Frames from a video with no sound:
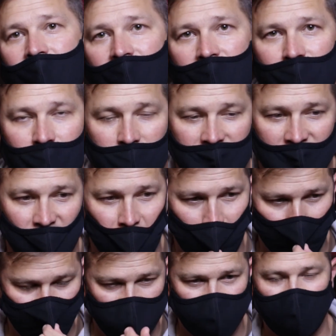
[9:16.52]
unfortunately,
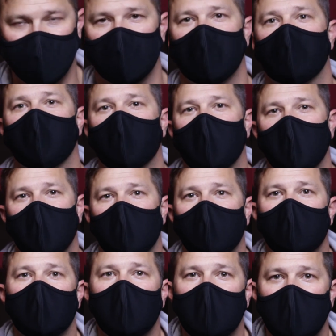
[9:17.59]
hopefully it doesn't come to where
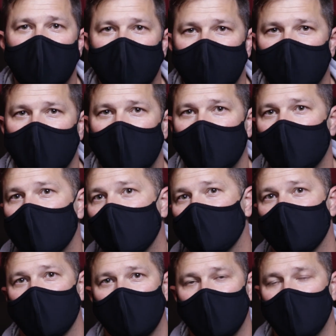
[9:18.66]
someone like her
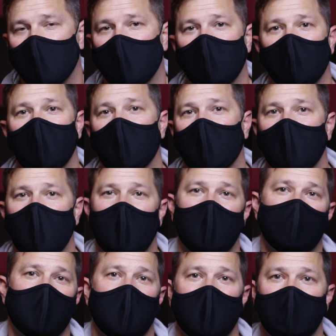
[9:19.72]
isn't, not going to have
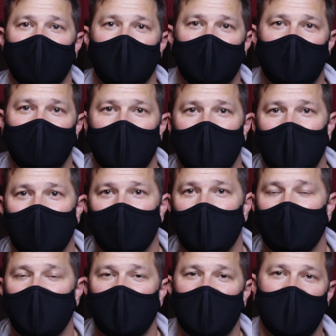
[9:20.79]
an ECMO
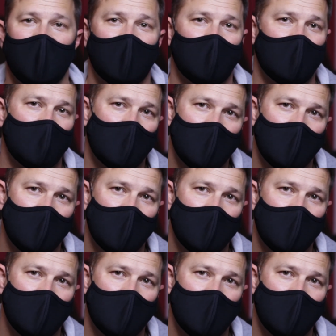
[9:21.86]
machine or